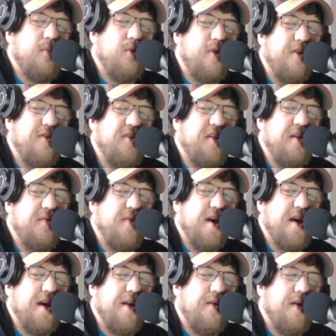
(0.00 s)
Look and see if they
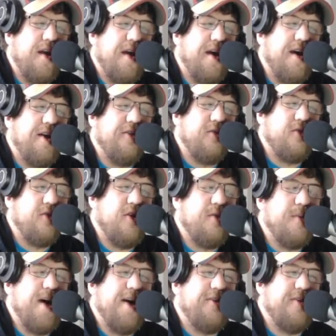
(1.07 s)
got a lot of guys with good
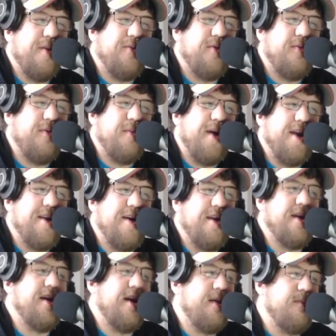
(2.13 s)
matchups. If you might need a
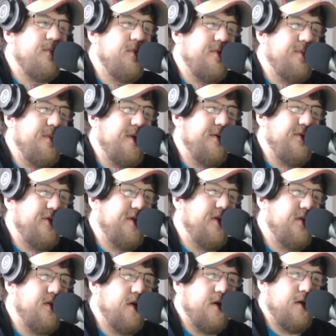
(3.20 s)
guy to boom. If so,
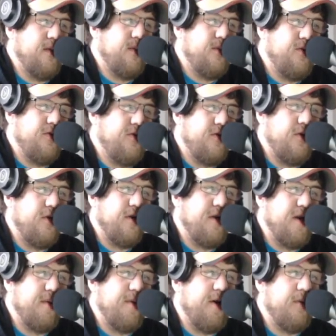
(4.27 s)
then turn to Debo.